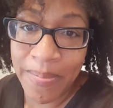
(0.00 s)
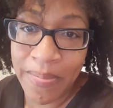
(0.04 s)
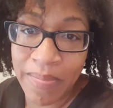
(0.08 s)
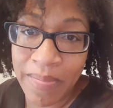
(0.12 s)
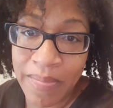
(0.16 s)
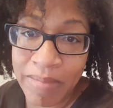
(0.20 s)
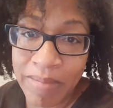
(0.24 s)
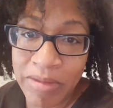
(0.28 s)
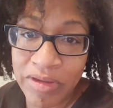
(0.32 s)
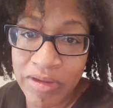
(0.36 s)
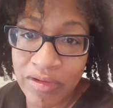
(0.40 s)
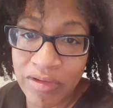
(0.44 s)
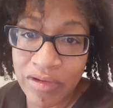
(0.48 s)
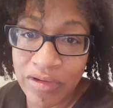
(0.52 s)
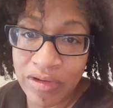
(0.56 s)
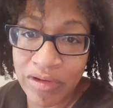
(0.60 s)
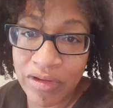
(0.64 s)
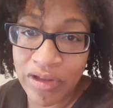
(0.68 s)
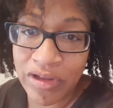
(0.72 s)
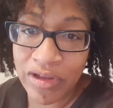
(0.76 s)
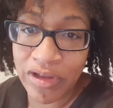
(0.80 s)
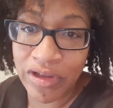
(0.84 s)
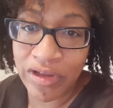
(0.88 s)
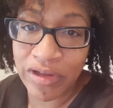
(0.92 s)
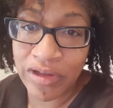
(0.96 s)
Mr.
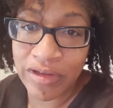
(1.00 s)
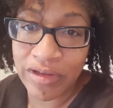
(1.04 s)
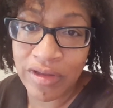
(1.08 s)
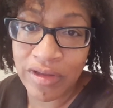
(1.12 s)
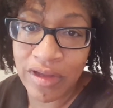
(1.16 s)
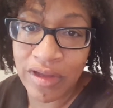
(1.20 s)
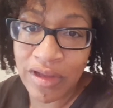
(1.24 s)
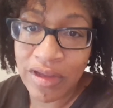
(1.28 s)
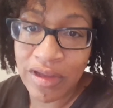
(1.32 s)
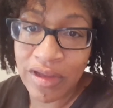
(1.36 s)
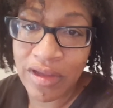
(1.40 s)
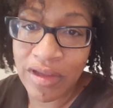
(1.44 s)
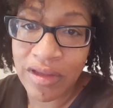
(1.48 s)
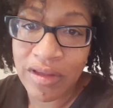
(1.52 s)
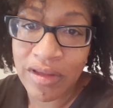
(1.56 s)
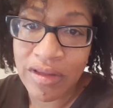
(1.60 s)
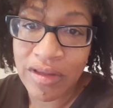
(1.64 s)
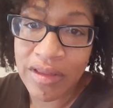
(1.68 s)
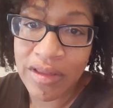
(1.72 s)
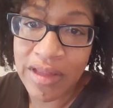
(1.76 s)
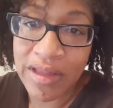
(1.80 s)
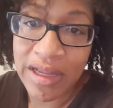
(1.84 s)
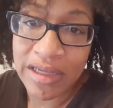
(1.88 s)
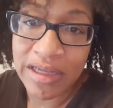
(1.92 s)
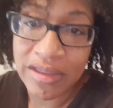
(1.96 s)
Good said,
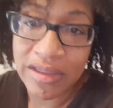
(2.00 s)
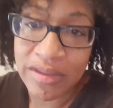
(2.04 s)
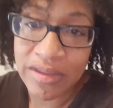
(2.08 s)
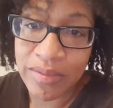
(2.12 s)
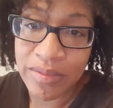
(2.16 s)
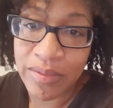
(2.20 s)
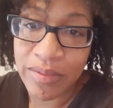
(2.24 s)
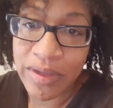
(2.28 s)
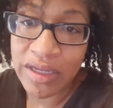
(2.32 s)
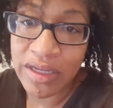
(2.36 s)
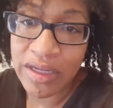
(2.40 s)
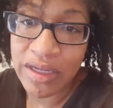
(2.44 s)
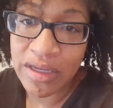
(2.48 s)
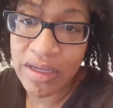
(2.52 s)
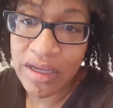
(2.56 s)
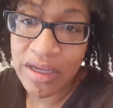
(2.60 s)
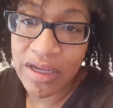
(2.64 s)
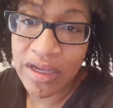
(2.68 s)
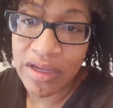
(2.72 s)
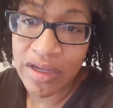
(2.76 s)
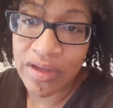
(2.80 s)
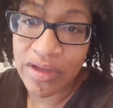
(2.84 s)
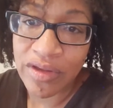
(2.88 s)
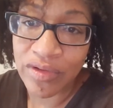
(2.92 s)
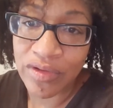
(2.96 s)
that's what
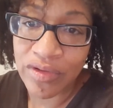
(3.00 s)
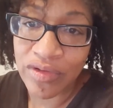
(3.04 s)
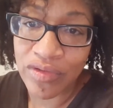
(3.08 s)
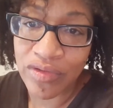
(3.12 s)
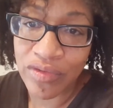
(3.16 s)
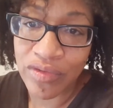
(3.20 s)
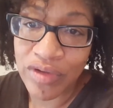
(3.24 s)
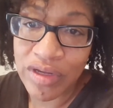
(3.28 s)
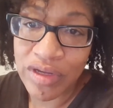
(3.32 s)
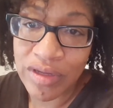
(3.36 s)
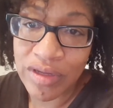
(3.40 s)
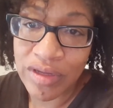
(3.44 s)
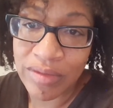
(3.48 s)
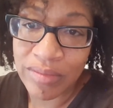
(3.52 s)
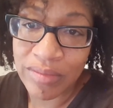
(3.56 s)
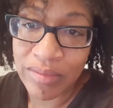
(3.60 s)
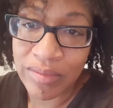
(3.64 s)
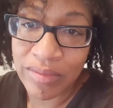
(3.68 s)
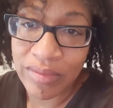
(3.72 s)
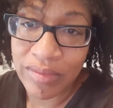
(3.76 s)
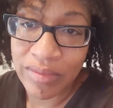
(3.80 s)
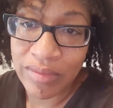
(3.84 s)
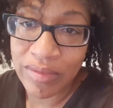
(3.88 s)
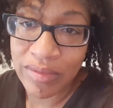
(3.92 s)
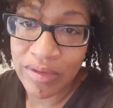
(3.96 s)
you'll dream.
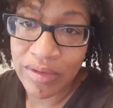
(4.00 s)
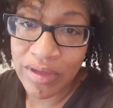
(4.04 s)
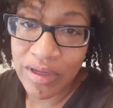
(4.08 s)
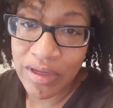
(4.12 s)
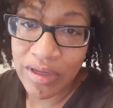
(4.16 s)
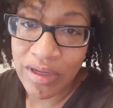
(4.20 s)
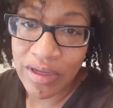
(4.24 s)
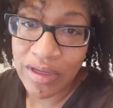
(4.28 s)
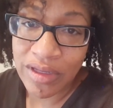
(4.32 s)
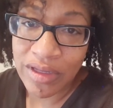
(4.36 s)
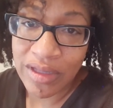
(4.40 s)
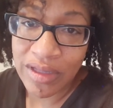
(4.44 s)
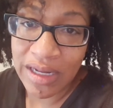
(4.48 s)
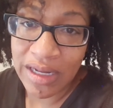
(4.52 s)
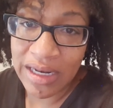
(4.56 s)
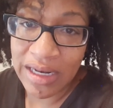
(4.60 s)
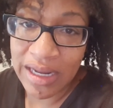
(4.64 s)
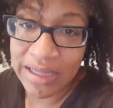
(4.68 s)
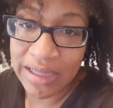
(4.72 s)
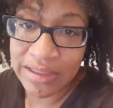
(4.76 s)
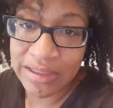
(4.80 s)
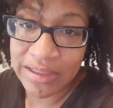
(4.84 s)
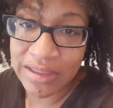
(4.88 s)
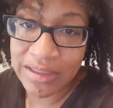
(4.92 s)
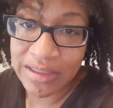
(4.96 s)
They
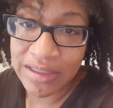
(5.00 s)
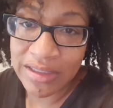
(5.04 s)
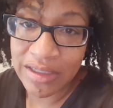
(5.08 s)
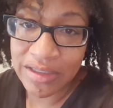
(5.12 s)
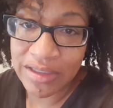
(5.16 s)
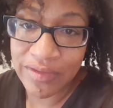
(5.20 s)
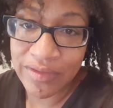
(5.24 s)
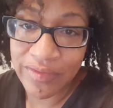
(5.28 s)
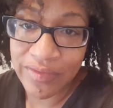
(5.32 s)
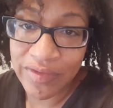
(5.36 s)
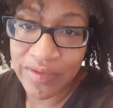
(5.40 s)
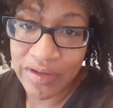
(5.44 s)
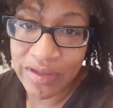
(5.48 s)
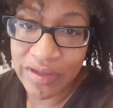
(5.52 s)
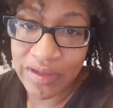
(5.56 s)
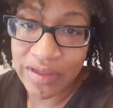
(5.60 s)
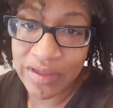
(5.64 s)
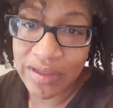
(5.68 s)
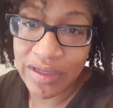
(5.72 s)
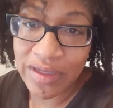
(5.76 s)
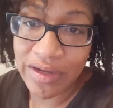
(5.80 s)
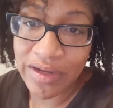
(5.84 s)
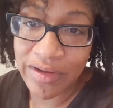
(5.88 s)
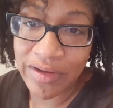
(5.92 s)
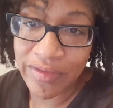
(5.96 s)
like to touch and feel,
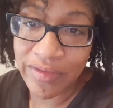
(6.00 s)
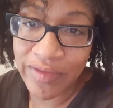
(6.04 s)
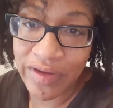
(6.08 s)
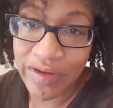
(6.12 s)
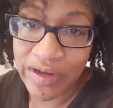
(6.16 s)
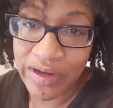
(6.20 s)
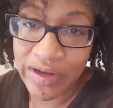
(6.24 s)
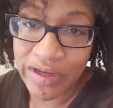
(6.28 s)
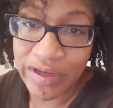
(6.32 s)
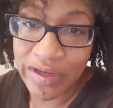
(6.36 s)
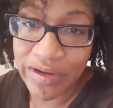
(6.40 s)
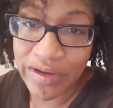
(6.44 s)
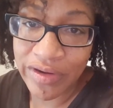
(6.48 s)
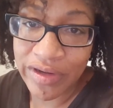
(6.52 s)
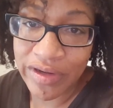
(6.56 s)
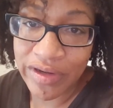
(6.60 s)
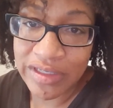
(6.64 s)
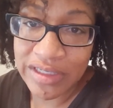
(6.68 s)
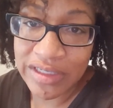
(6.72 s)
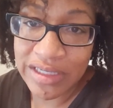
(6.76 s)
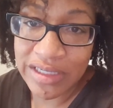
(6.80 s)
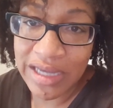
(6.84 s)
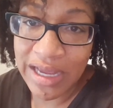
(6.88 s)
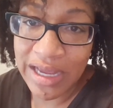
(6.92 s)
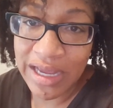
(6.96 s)
and they are very
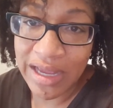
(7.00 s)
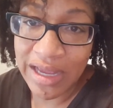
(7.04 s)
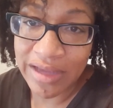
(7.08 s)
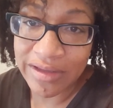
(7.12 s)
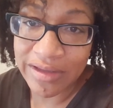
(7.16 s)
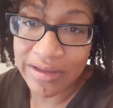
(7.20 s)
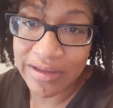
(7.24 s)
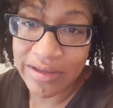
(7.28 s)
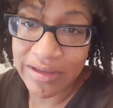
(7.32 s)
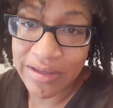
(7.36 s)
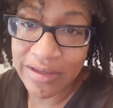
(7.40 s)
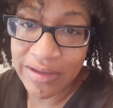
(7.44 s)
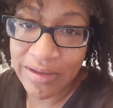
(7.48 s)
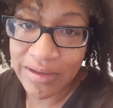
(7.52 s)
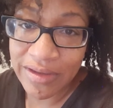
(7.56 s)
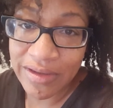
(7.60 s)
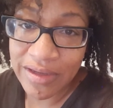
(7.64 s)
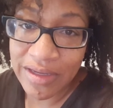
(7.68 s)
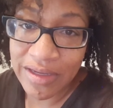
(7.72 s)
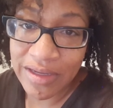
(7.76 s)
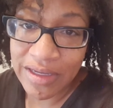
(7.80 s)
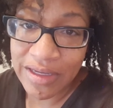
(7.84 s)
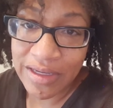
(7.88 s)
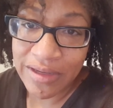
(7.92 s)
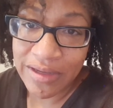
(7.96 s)
curious. Yes.
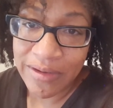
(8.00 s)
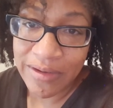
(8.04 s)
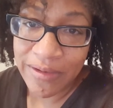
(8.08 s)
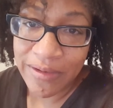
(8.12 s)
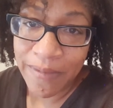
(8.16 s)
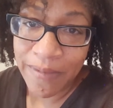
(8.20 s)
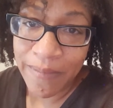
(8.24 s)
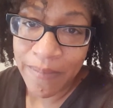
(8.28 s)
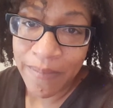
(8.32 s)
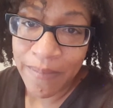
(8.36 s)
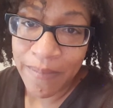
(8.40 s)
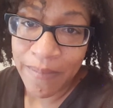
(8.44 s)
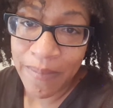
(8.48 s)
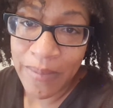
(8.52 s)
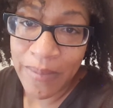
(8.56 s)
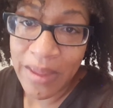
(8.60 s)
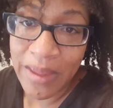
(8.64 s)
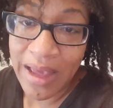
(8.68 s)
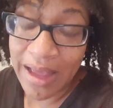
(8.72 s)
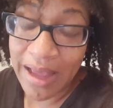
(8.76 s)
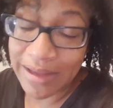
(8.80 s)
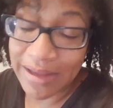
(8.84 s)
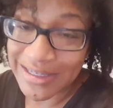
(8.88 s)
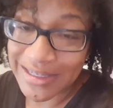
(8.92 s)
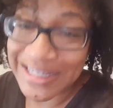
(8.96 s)

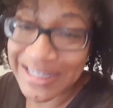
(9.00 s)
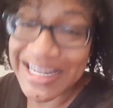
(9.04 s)
Yes.